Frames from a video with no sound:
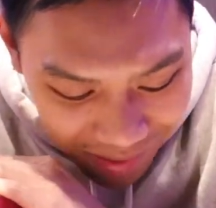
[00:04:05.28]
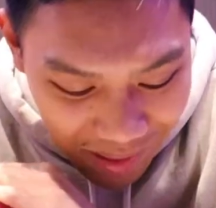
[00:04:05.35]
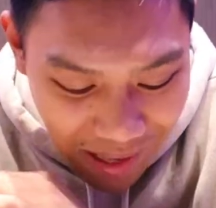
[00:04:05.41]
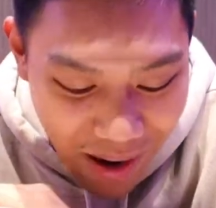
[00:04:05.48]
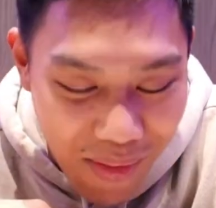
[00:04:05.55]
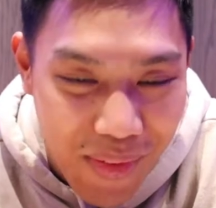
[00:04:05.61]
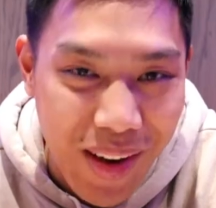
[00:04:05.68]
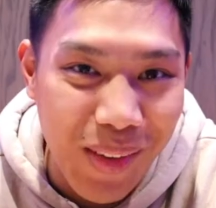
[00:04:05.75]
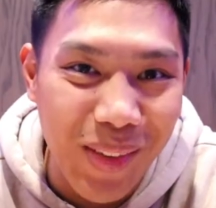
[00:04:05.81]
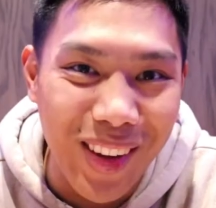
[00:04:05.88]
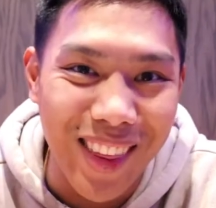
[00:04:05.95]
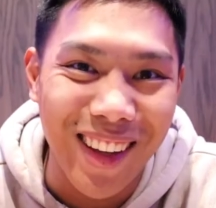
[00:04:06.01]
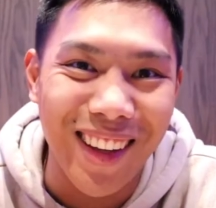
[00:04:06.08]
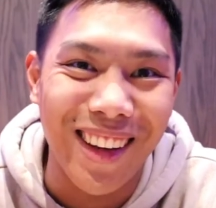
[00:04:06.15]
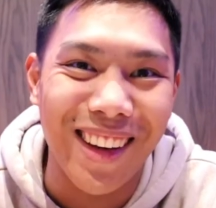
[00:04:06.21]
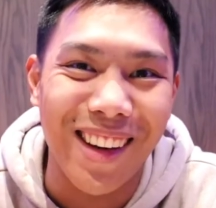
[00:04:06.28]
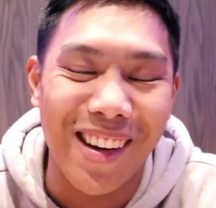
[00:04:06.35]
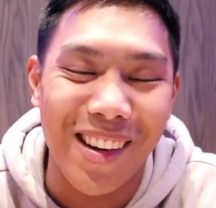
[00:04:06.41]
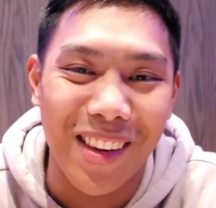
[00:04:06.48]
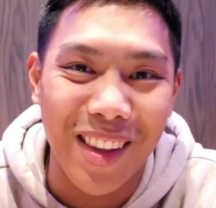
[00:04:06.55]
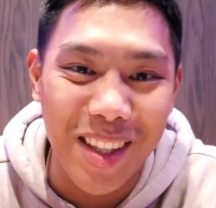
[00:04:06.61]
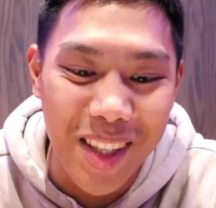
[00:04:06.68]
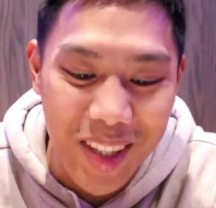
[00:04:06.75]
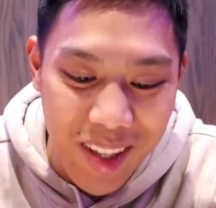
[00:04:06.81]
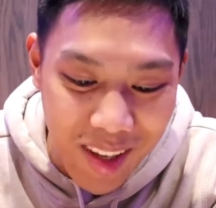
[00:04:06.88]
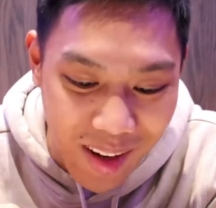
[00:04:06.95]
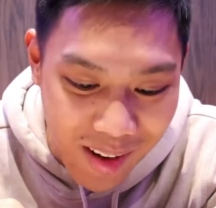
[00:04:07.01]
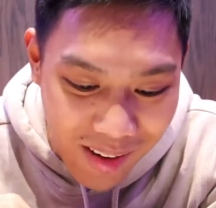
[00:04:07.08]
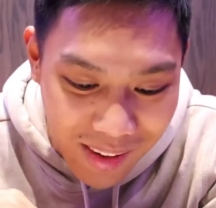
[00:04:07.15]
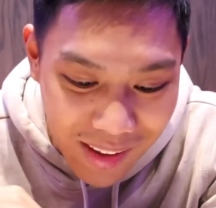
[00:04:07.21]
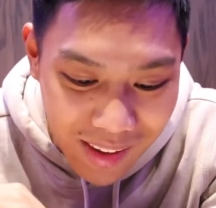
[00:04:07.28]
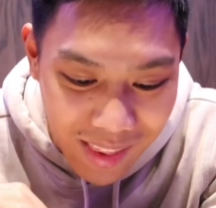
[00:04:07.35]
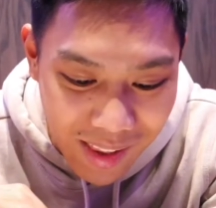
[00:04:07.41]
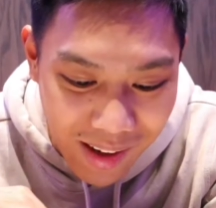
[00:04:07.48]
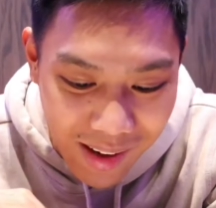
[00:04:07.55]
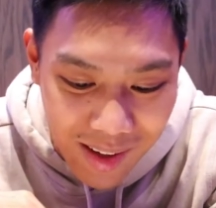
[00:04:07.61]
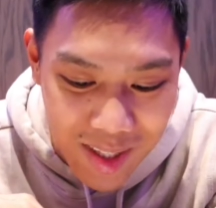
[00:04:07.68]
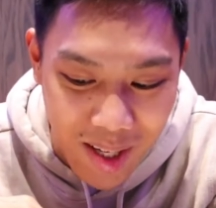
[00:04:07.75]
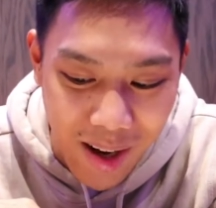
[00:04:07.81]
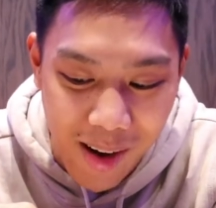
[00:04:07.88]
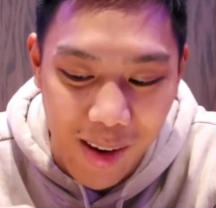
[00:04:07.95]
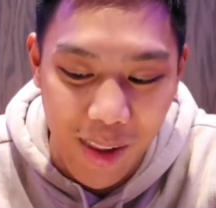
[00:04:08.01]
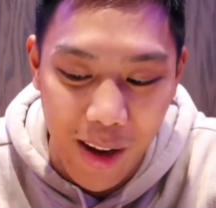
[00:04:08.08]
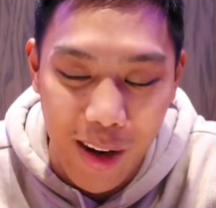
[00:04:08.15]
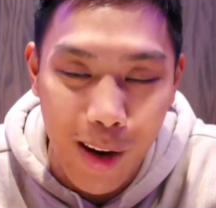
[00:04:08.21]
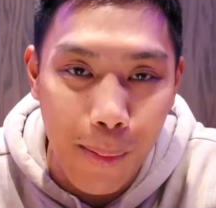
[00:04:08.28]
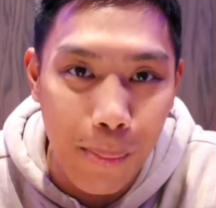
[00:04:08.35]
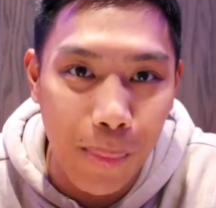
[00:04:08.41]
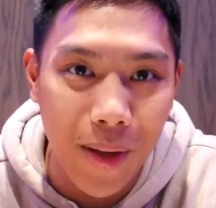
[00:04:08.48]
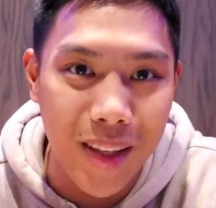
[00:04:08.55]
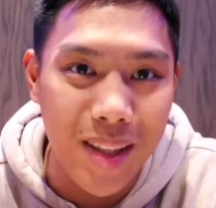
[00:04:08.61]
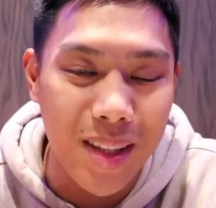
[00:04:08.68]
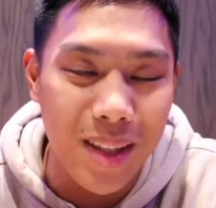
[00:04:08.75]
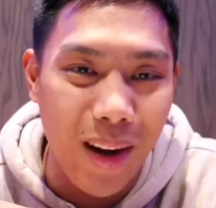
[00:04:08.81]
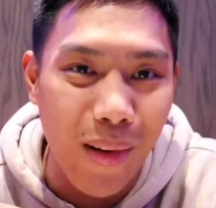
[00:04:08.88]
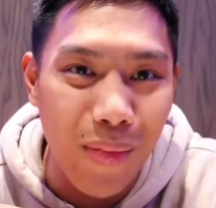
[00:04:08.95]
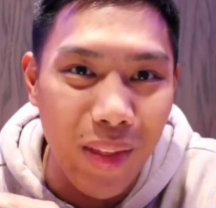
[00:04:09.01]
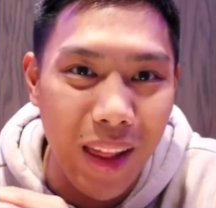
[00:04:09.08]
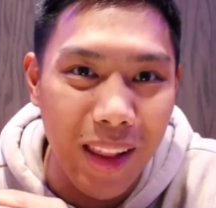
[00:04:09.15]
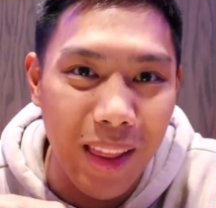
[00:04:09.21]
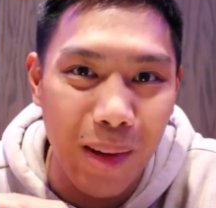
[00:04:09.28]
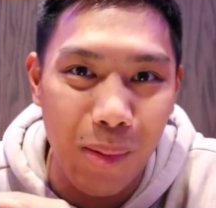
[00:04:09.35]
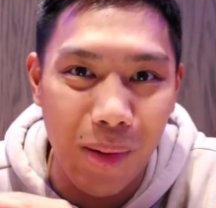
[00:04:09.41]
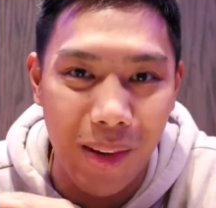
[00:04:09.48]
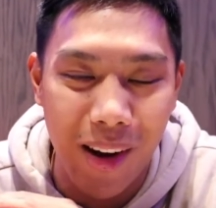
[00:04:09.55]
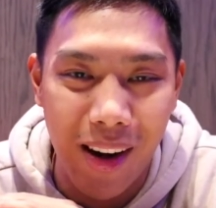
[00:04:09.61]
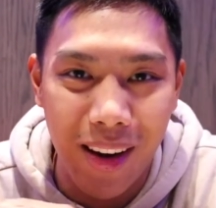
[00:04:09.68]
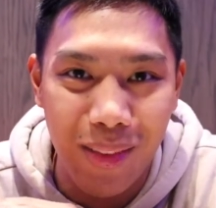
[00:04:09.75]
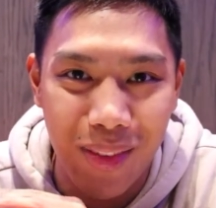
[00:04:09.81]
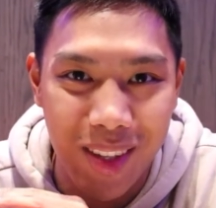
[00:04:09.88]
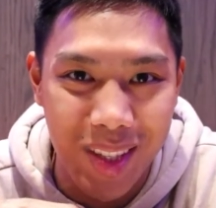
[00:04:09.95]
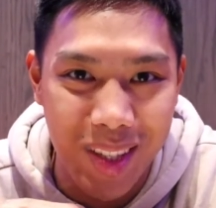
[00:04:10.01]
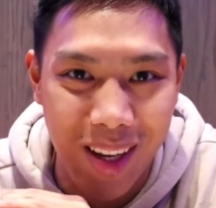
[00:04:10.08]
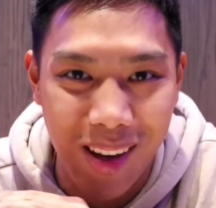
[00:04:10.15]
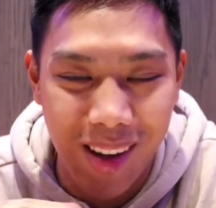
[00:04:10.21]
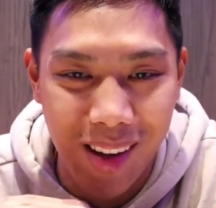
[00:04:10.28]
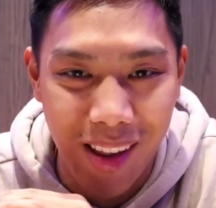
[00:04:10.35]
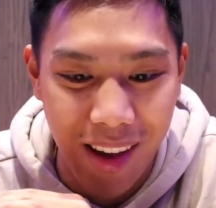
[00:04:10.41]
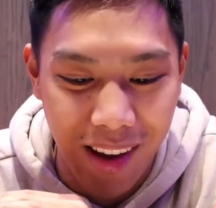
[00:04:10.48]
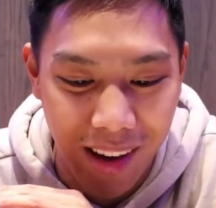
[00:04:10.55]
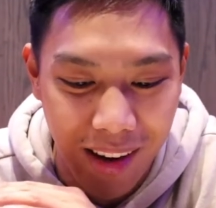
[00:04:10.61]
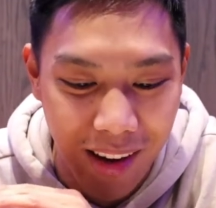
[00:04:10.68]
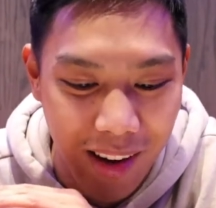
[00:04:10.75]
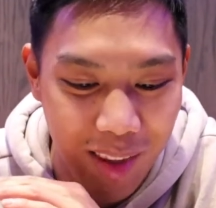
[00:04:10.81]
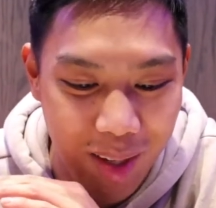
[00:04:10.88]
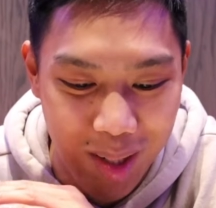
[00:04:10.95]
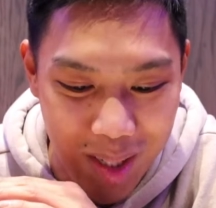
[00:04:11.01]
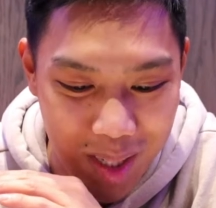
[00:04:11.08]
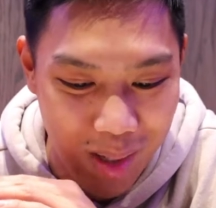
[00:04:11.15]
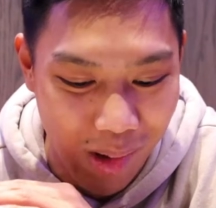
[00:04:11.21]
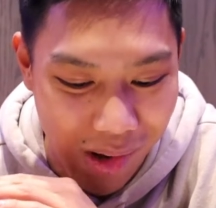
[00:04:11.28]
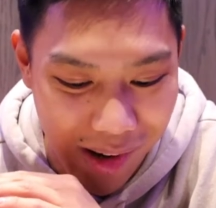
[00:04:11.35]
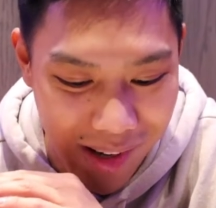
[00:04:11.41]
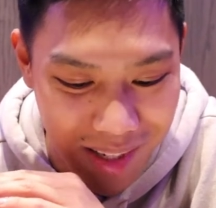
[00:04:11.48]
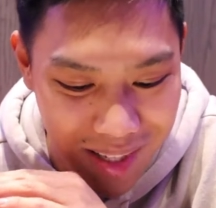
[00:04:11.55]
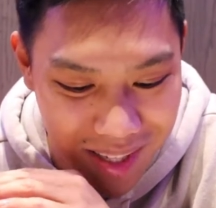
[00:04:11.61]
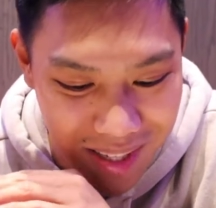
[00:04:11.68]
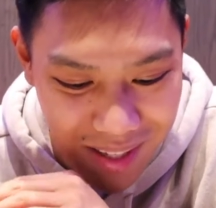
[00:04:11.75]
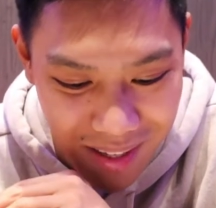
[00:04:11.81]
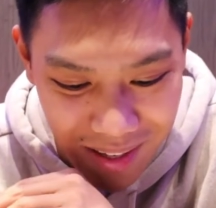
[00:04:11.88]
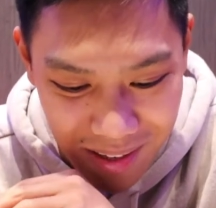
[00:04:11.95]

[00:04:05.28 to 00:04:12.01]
They have everything in here. This is literally their entire lineup plus stuff that they will not even sell like in their stores.